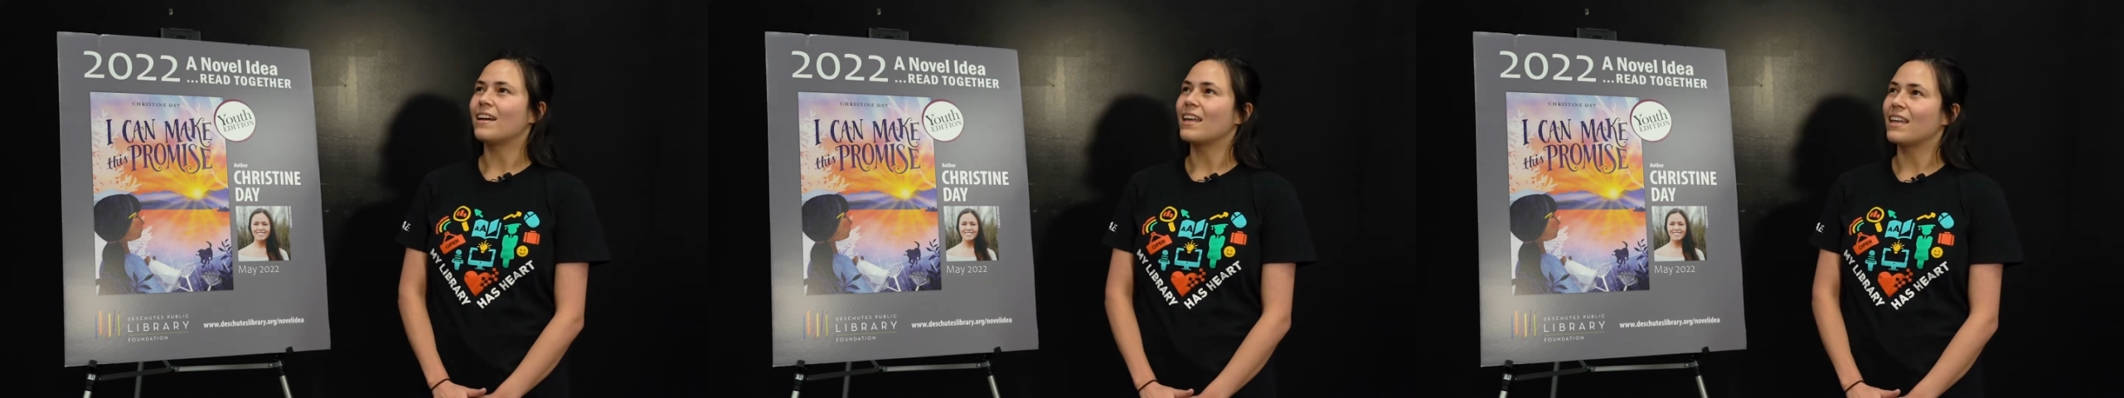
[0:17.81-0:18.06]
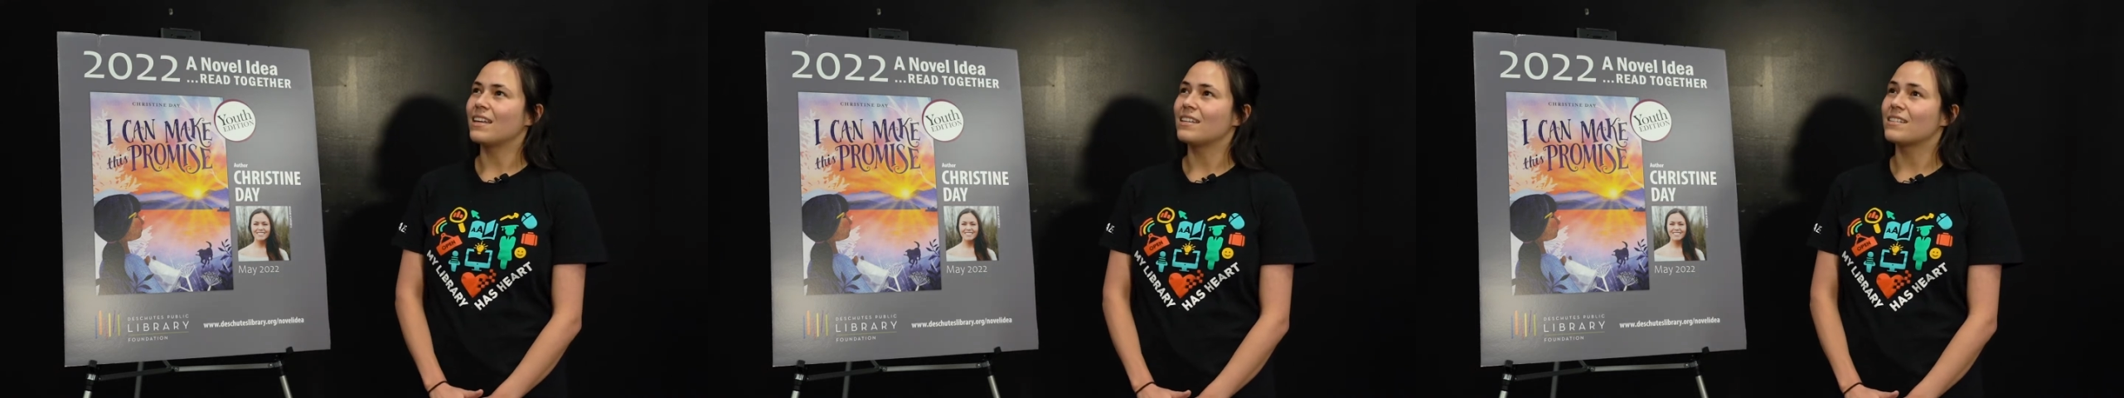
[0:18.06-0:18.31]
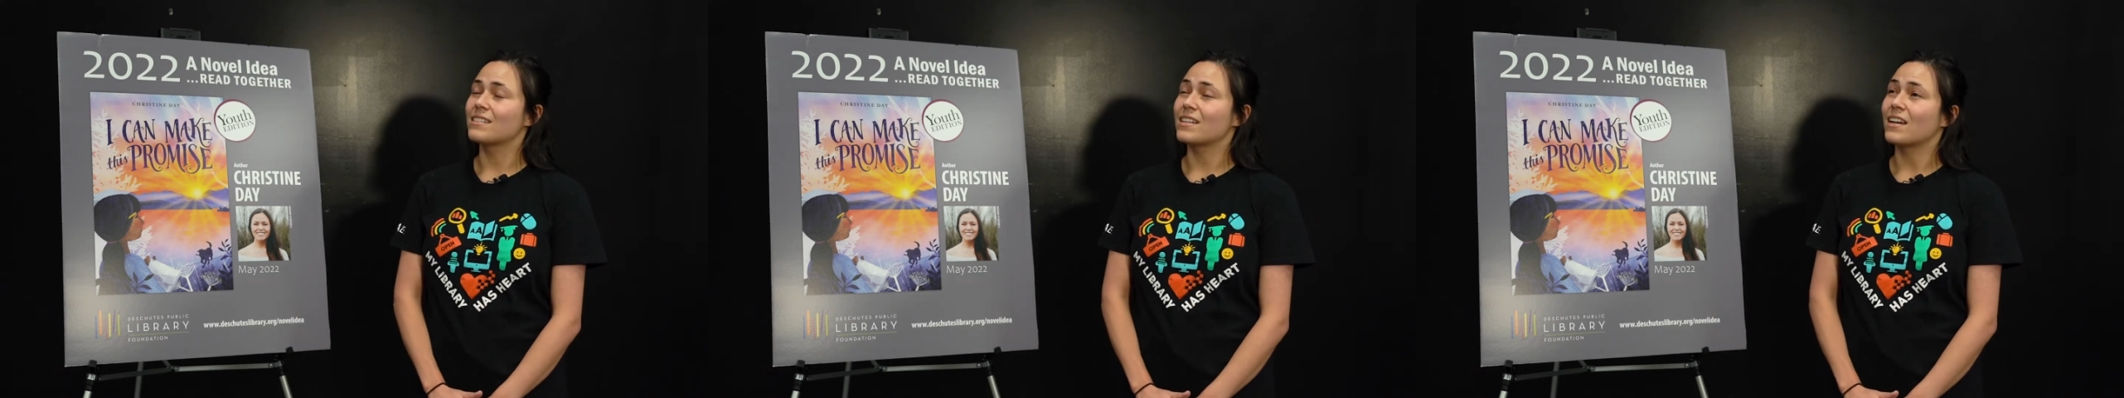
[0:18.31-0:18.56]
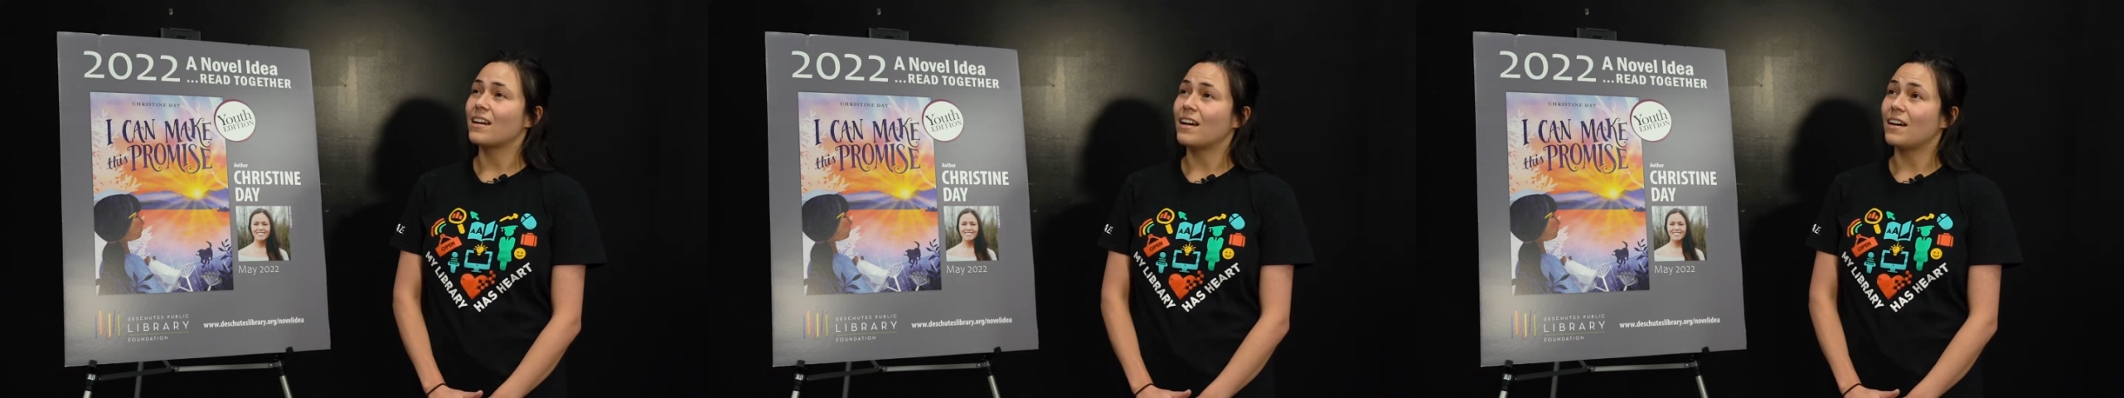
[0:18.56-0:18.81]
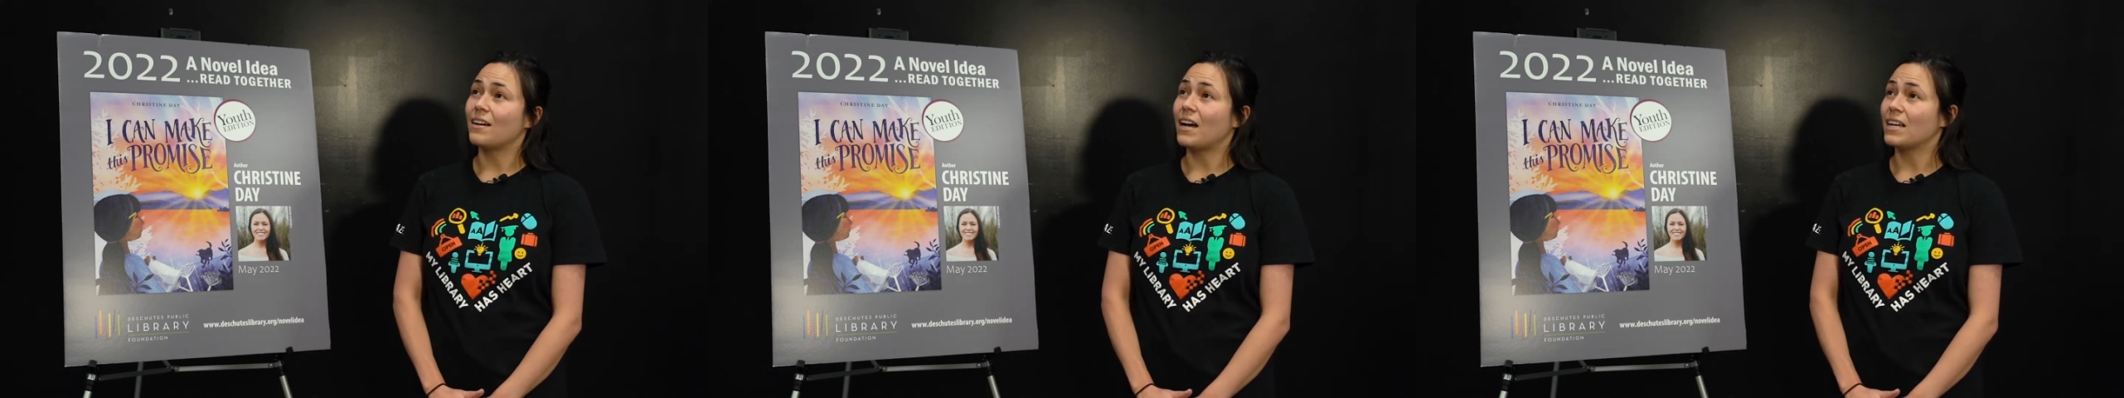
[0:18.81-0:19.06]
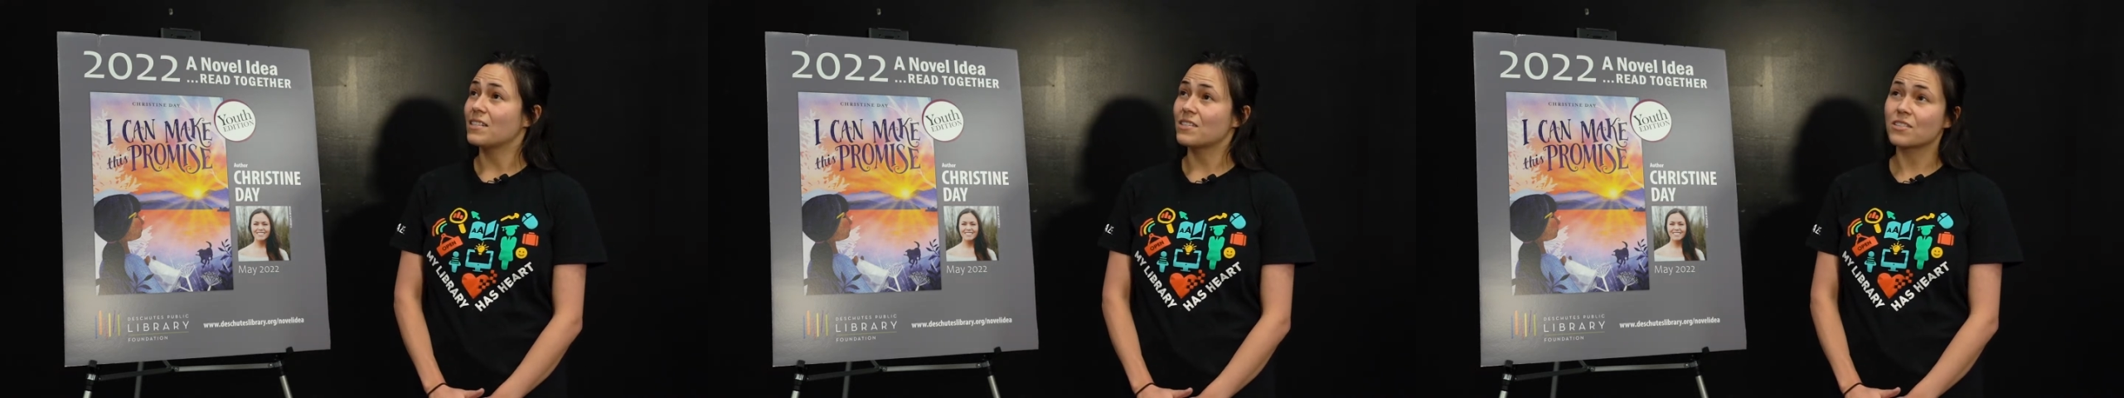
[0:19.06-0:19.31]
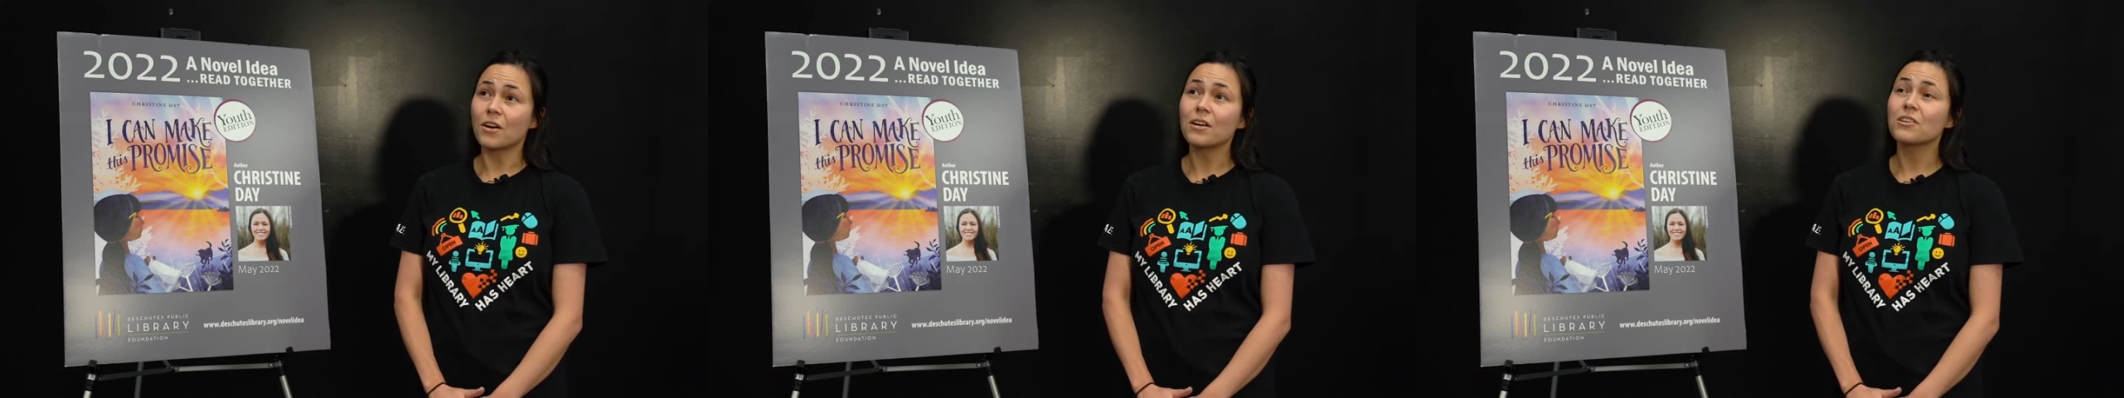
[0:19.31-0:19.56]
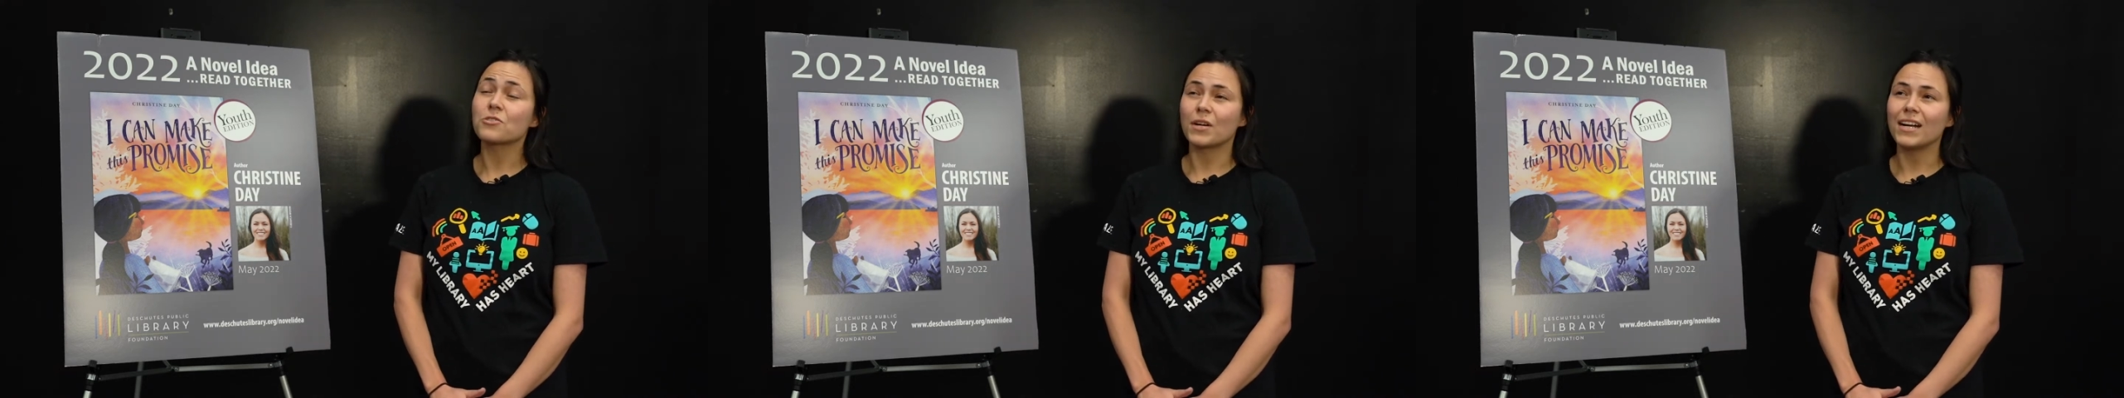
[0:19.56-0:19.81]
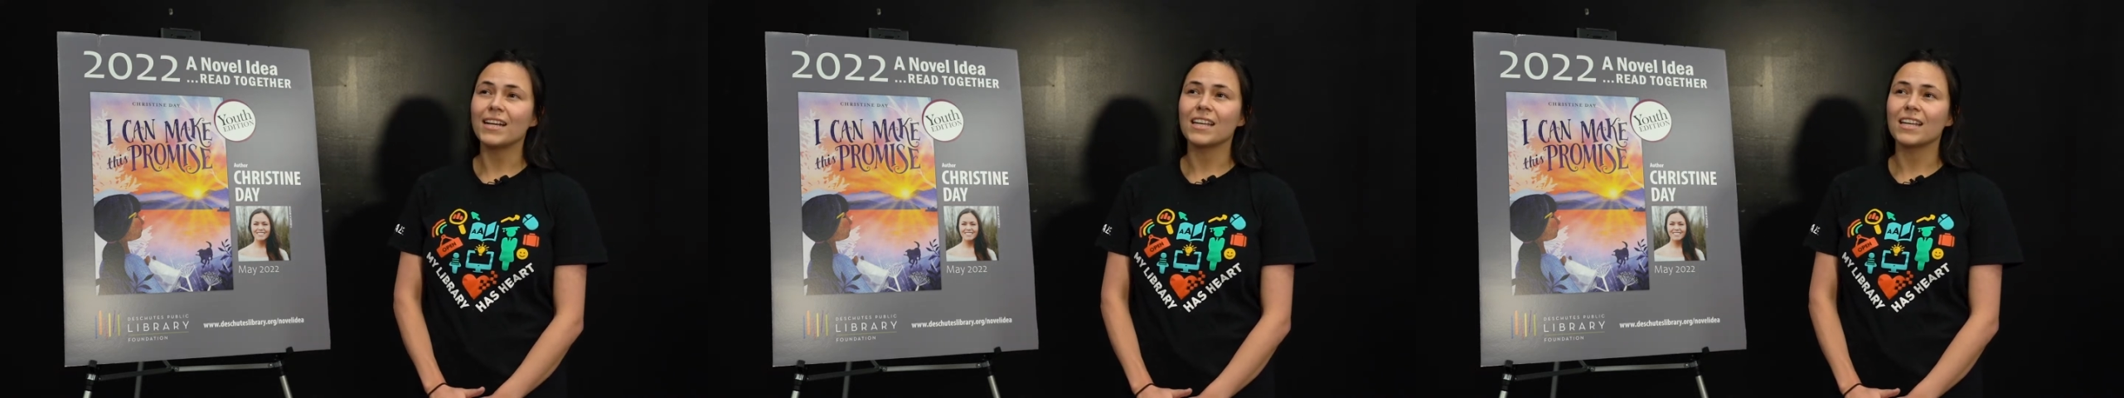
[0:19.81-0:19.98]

And I started trying